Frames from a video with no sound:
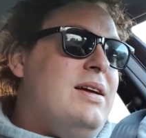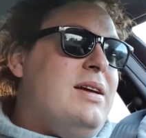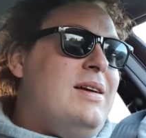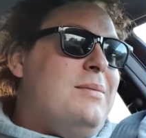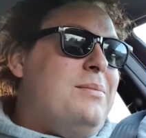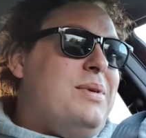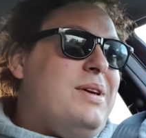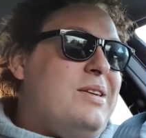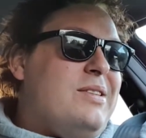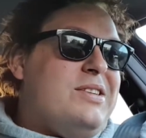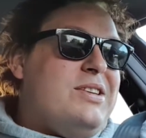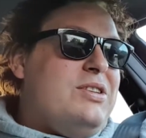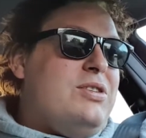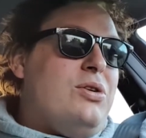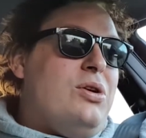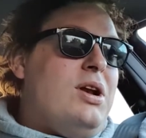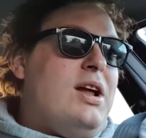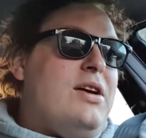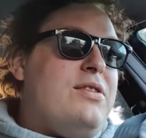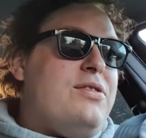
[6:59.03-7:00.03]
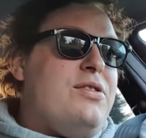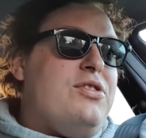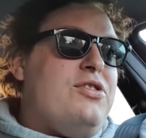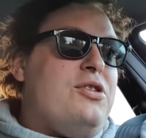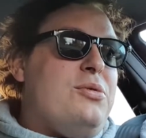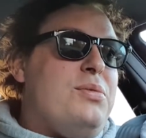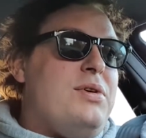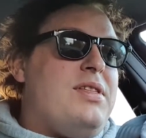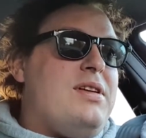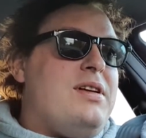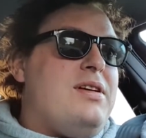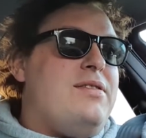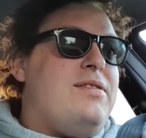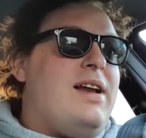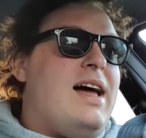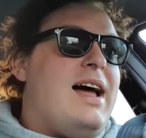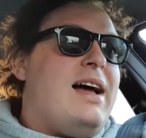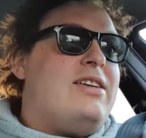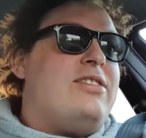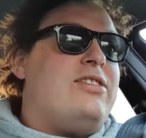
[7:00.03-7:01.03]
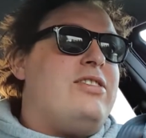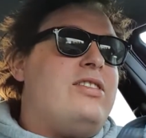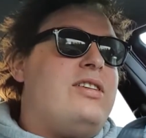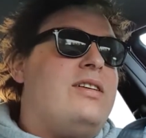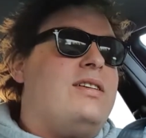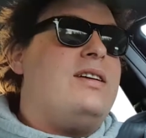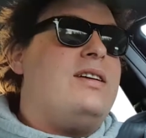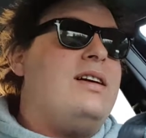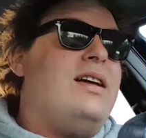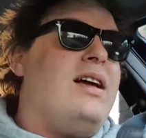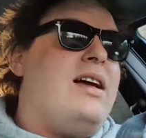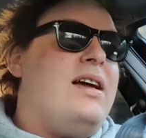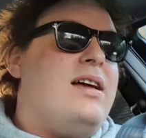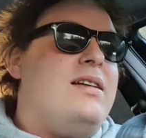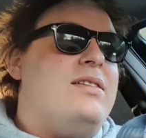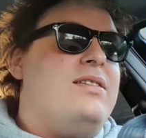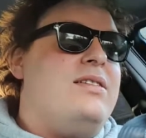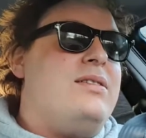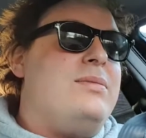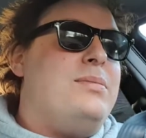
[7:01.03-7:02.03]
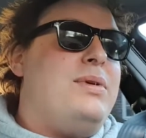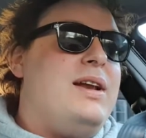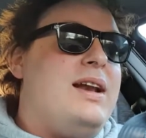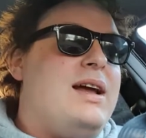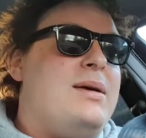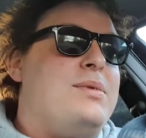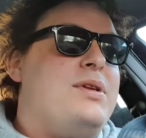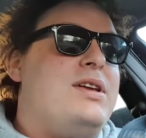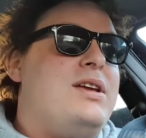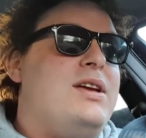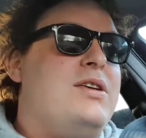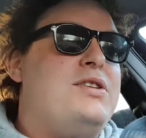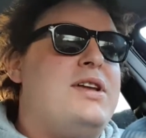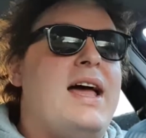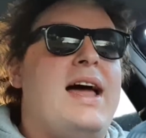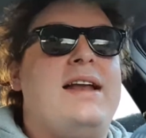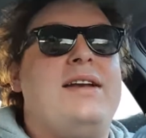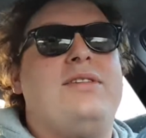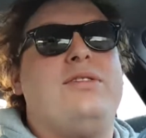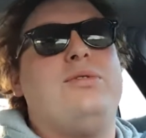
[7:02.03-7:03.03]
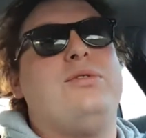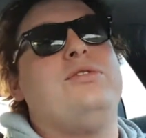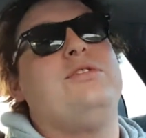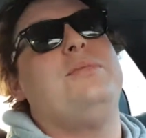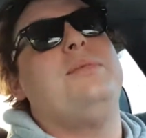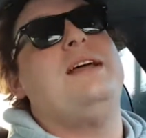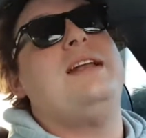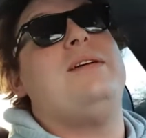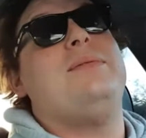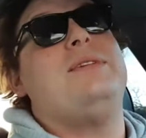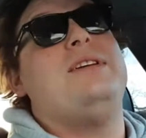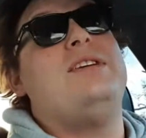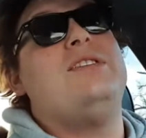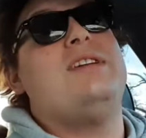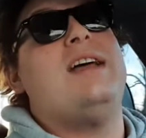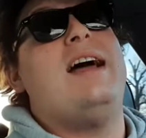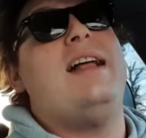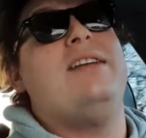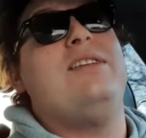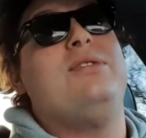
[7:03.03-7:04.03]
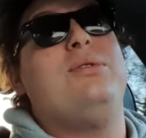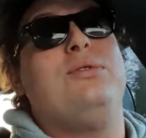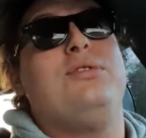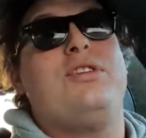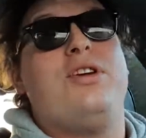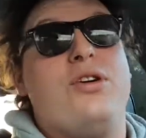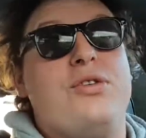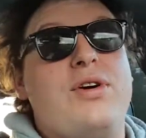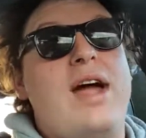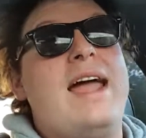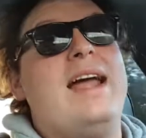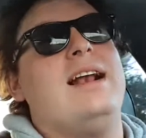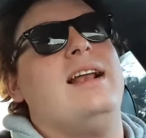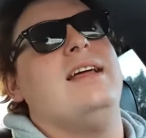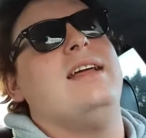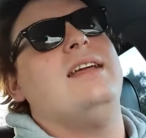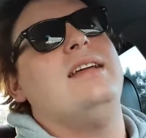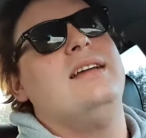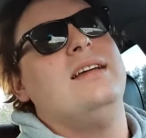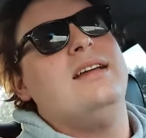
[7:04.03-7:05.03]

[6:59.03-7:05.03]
because it's all over and done within a flash. And being able to use hand tools, and being able to use hand tools correctly,